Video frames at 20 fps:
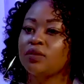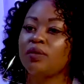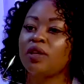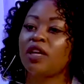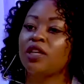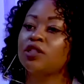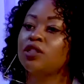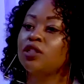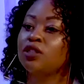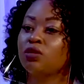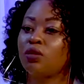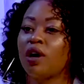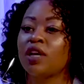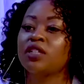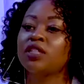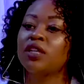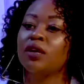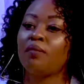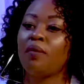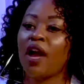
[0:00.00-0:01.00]
Because she's yeah.
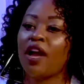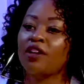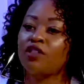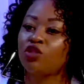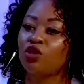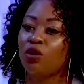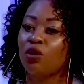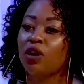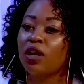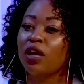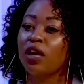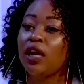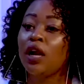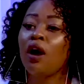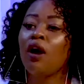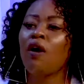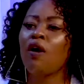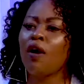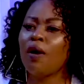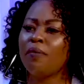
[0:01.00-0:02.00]
questioning my authority
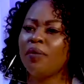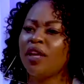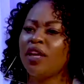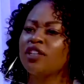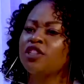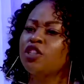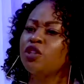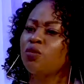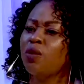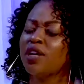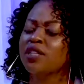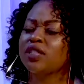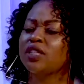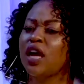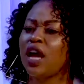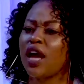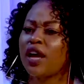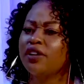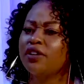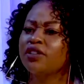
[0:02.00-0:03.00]
or because she wants
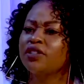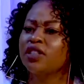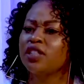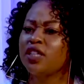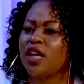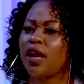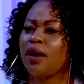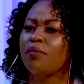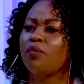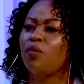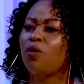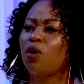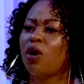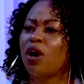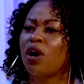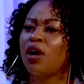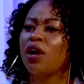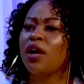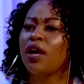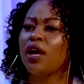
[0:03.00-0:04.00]
to understand
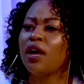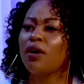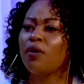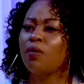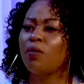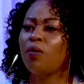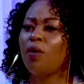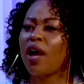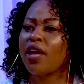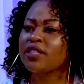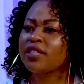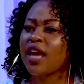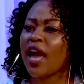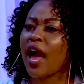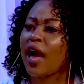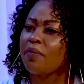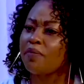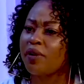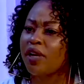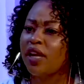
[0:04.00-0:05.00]
more what's
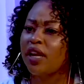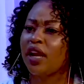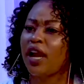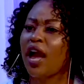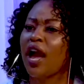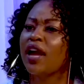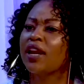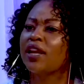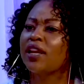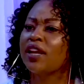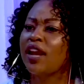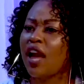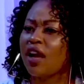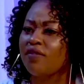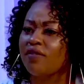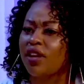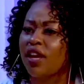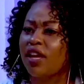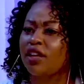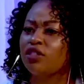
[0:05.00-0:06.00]
happening, how to
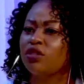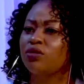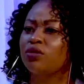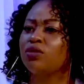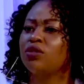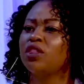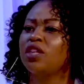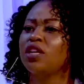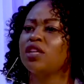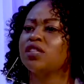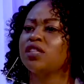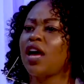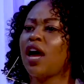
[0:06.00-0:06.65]
navigate through things,